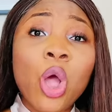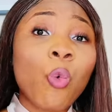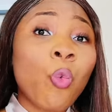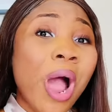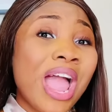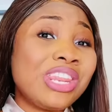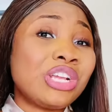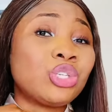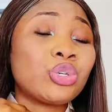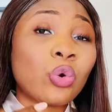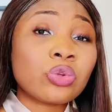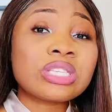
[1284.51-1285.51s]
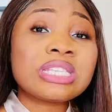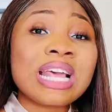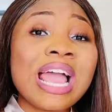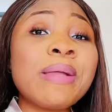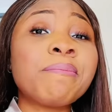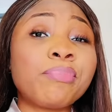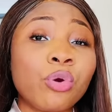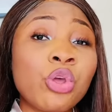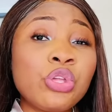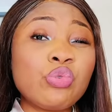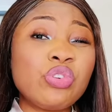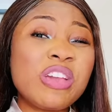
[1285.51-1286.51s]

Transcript: why they should consider employing you.